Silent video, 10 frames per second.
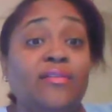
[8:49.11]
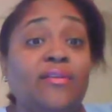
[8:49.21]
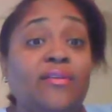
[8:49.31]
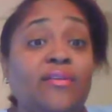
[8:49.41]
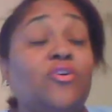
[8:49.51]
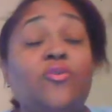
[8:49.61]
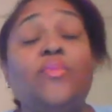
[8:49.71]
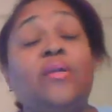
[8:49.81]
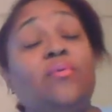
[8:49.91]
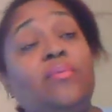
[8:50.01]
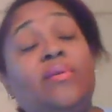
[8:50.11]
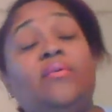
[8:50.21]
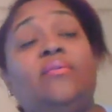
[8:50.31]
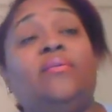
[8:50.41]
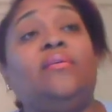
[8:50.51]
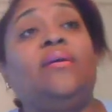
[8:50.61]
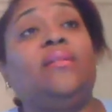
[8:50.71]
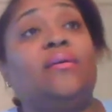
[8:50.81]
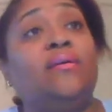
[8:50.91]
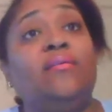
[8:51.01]
There's so many women out there that
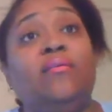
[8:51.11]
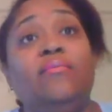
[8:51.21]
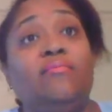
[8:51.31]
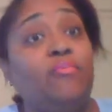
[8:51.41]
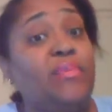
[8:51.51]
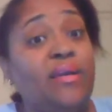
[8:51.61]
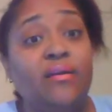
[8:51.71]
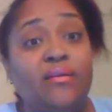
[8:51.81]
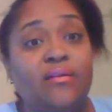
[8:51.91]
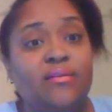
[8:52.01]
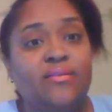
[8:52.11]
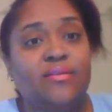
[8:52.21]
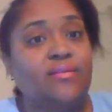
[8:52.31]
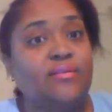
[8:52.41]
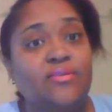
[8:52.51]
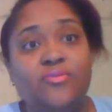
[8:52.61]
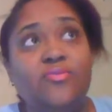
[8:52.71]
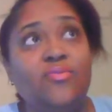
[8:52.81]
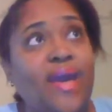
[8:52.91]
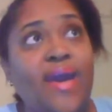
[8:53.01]
love beards.
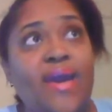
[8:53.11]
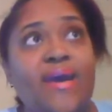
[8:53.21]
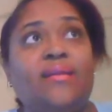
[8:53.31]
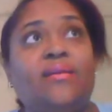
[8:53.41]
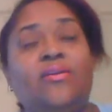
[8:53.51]
Do that.